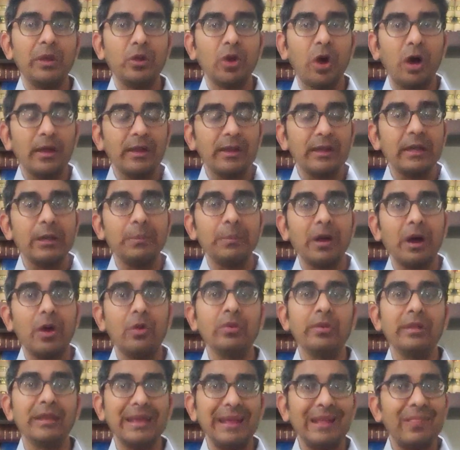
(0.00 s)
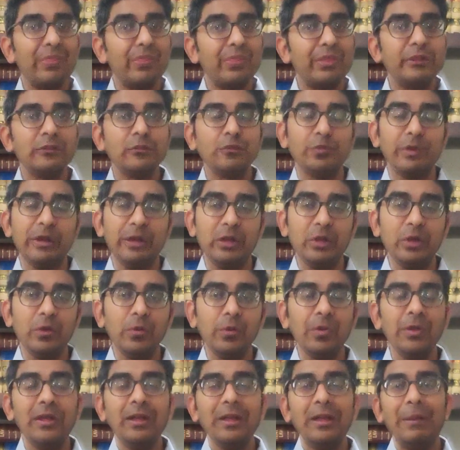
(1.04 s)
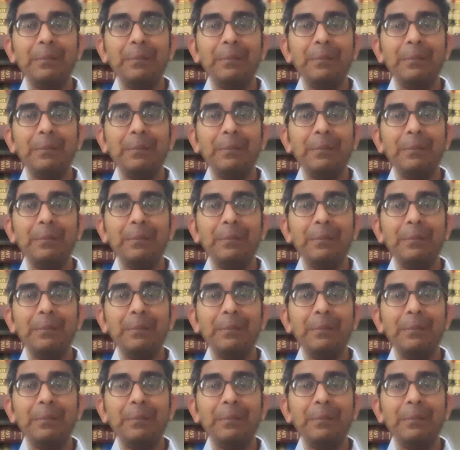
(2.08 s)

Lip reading: to be talking about in this video.